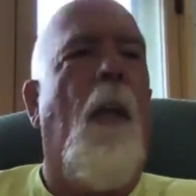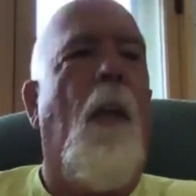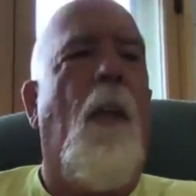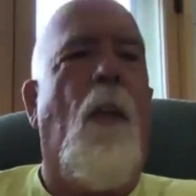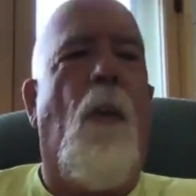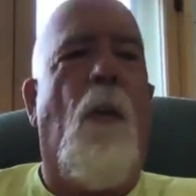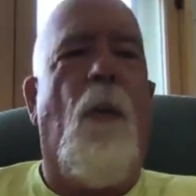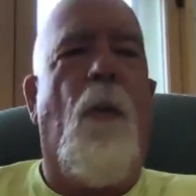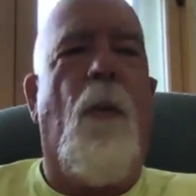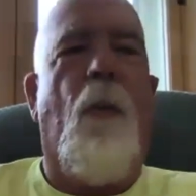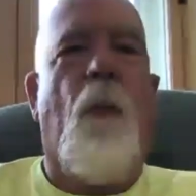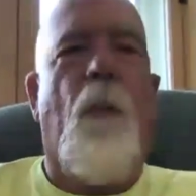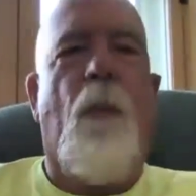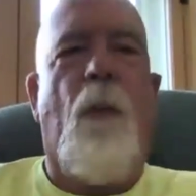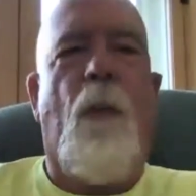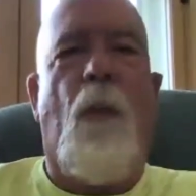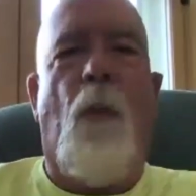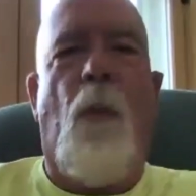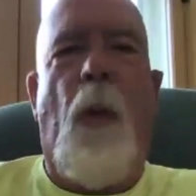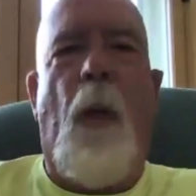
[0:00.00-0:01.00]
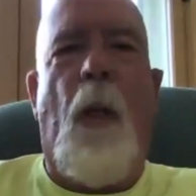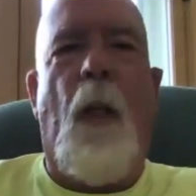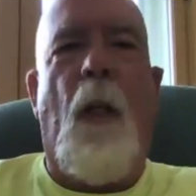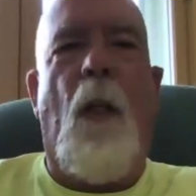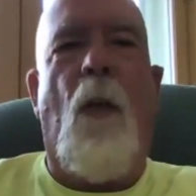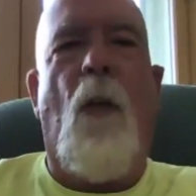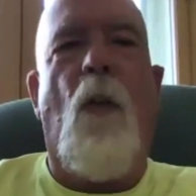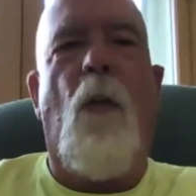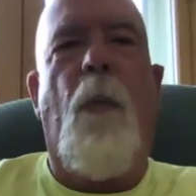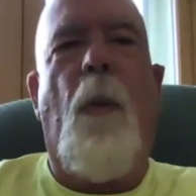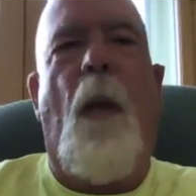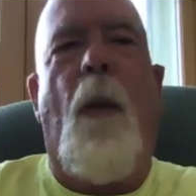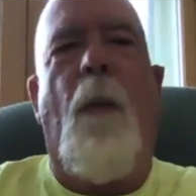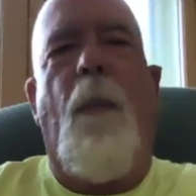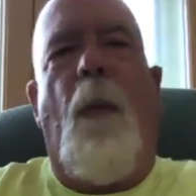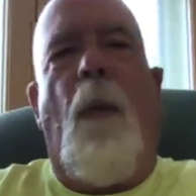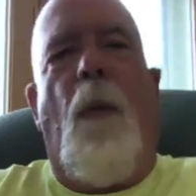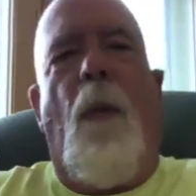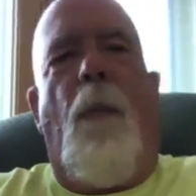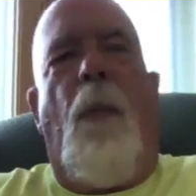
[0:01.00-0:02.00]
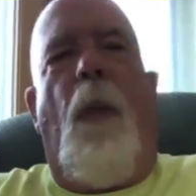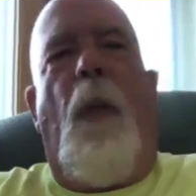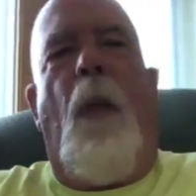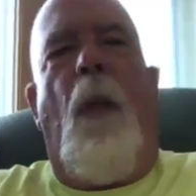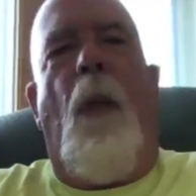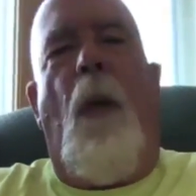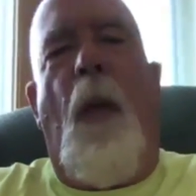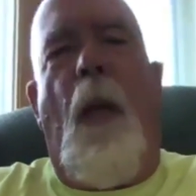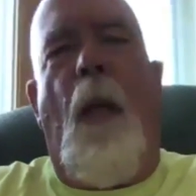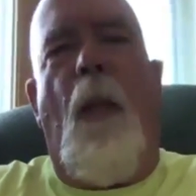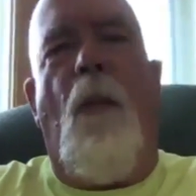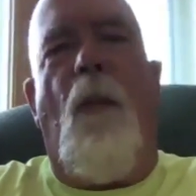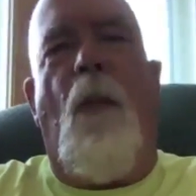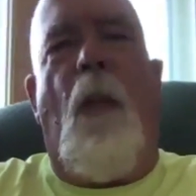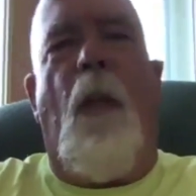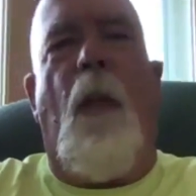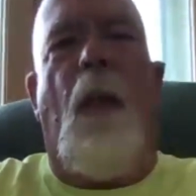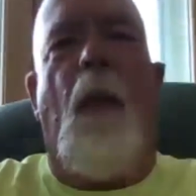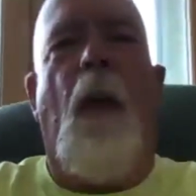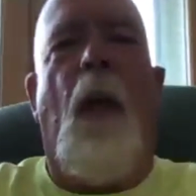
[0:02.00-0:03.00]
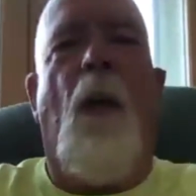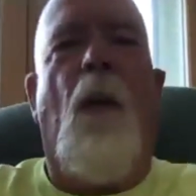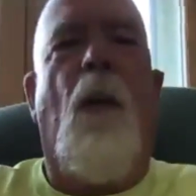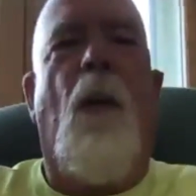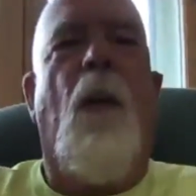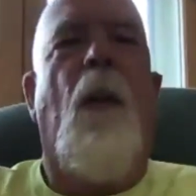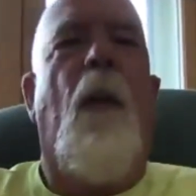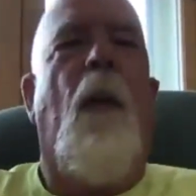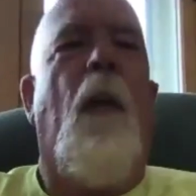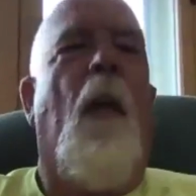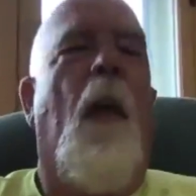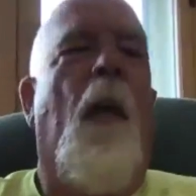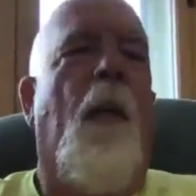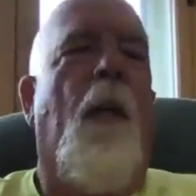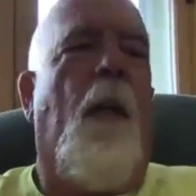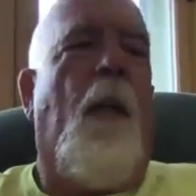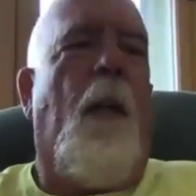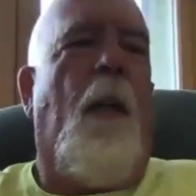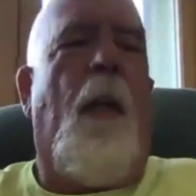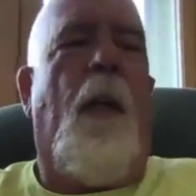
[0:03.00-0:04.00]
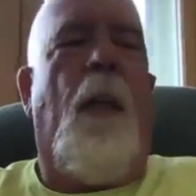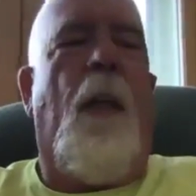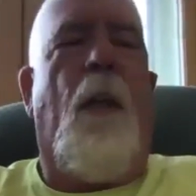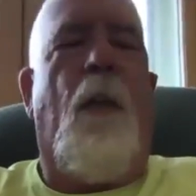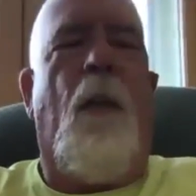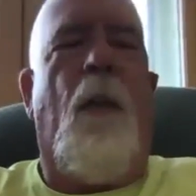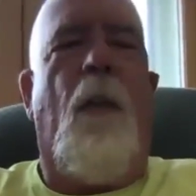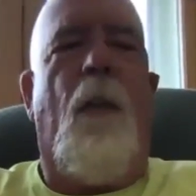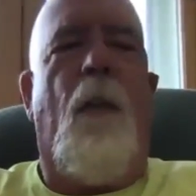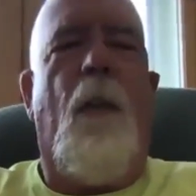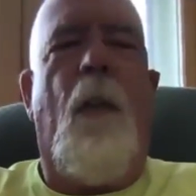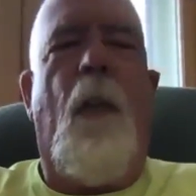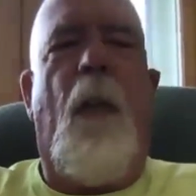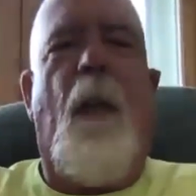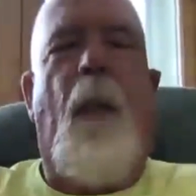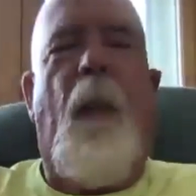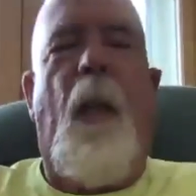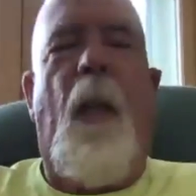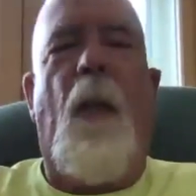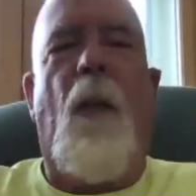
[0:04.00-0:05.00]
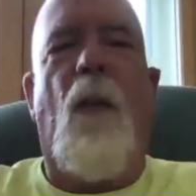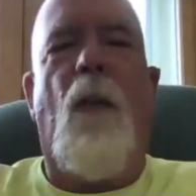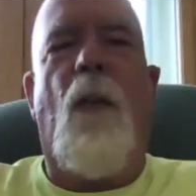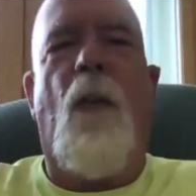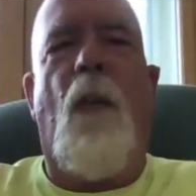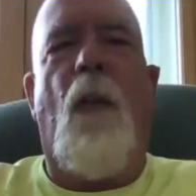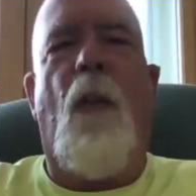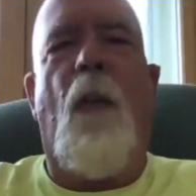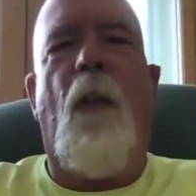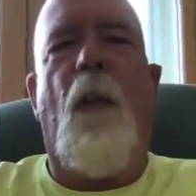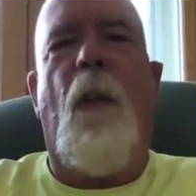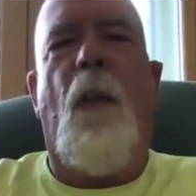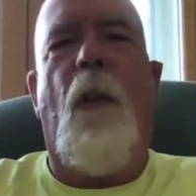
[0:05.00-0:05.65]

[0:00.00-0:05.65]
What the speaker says: You're reading the newspaper. You're putting your hands on the counter, on the handles of the